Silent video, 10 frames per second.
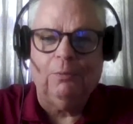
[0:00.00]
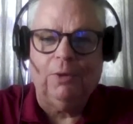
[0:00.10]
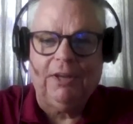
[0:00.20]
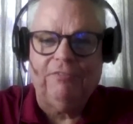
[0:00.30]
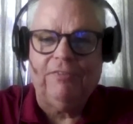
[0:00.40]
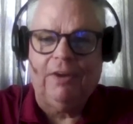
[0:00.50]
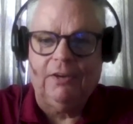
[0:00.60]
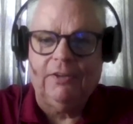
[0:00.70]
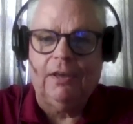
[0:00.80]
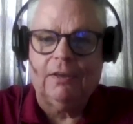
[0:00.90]
Working at Fire
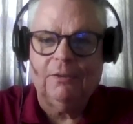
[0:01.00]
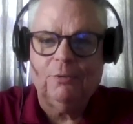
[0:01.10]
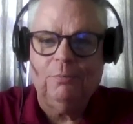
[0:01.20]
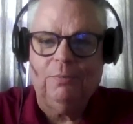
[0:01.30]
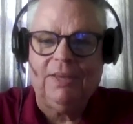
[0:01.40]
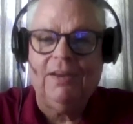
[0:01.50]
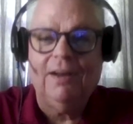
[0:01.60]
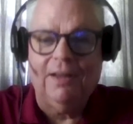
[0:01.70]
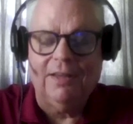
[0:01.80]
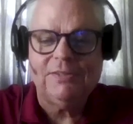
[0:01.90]
Tech,
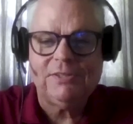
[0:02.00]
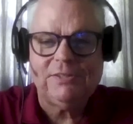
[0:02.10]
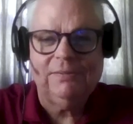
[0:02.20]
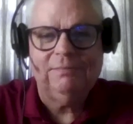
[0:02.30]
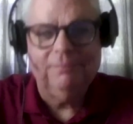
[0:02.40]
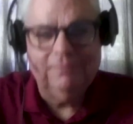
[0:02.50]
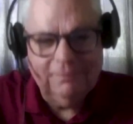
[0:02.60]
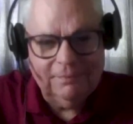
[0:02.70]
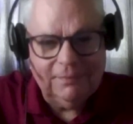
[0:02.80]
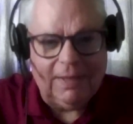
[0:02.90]
because
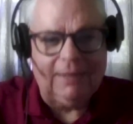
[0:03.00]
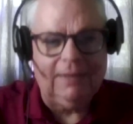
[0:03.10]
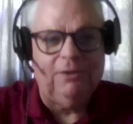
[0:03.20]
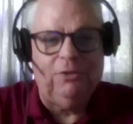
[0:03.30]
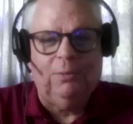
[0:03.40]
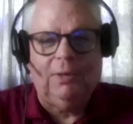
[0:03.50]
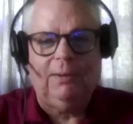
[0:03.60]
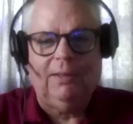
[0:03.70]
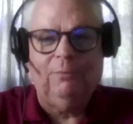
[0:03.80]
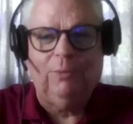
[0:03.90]
I get to do
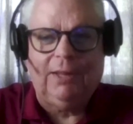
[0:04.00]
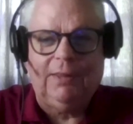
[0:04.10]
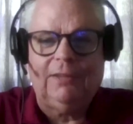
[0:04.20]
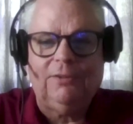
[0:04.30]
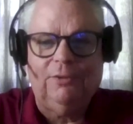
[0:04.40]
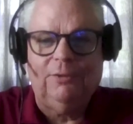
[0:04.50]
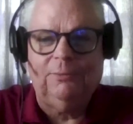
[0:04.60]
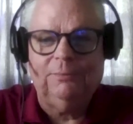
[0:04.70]
what I like to do.